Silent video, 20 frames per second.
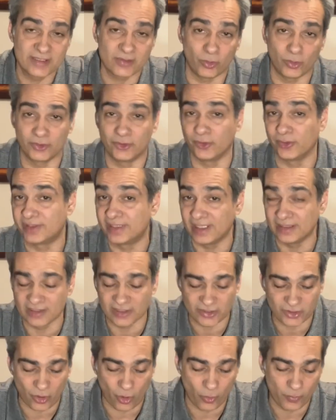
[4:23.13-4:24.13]
or their
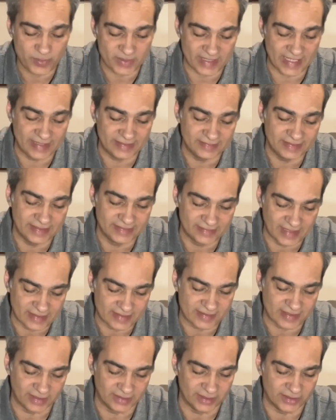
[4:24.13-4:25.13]
telescopes and then they
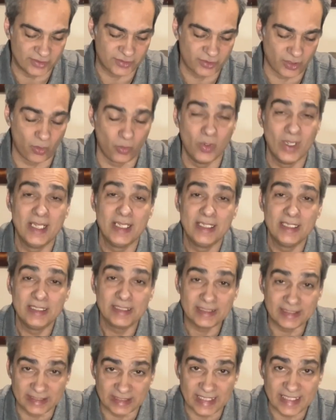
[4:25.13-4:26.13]
sell it. So
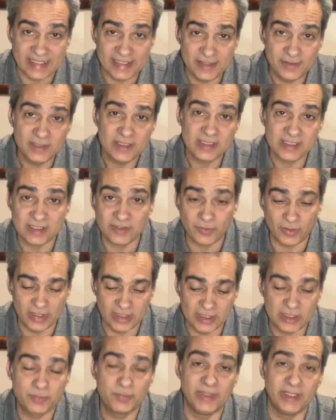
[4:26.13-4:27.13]
Glenn
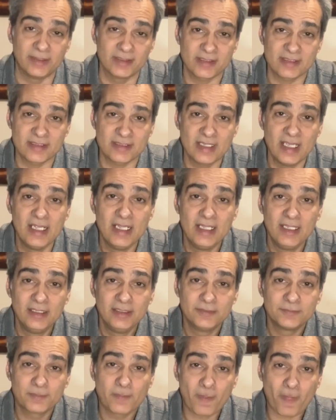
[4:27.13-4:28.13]
Spears,
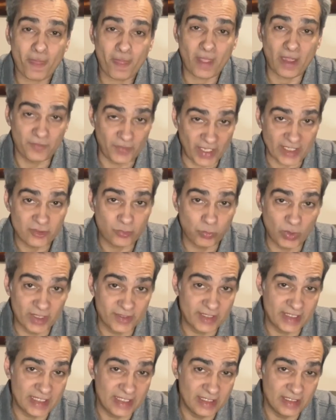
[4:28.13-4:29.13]
that's where
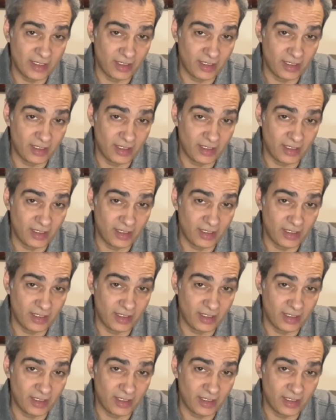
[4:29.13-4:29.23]
the